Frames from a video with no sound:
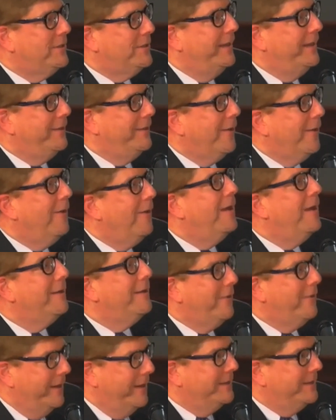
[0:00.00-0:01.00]
later on and
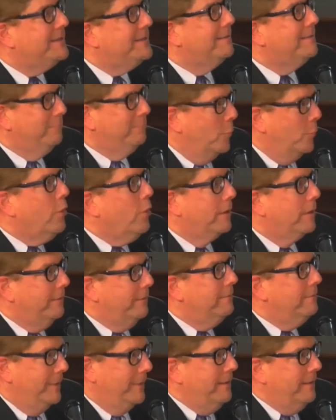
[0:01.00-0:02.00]
creates more,
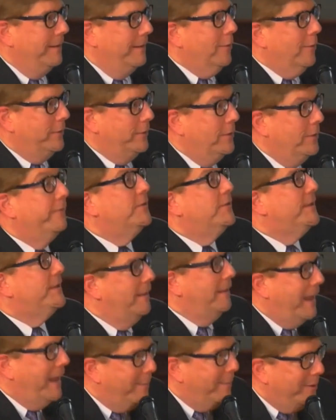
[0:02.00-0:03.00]
you know,
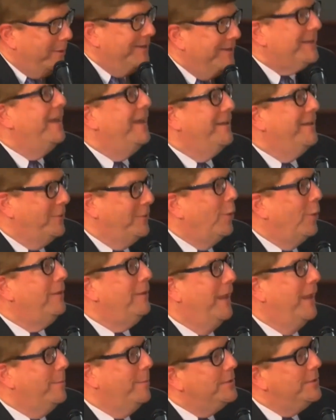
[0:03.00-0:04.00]
university libraries and
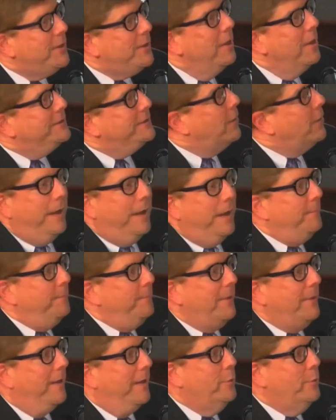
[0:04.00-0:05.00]
adult libraries. So
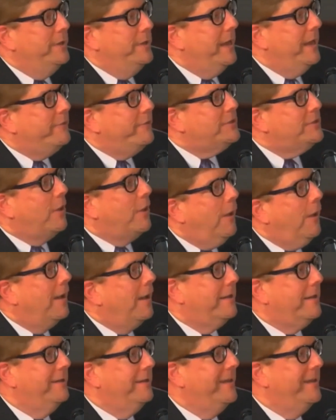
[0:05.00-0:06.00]
I would never
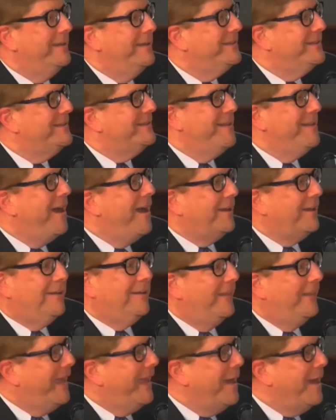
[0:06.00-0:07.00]
talk against not
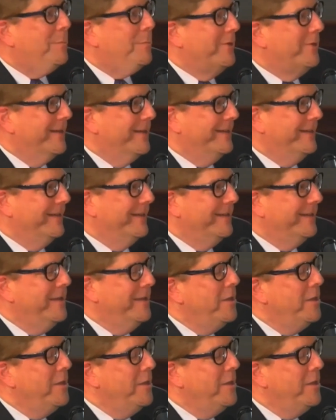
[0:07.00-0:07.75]
collaborating.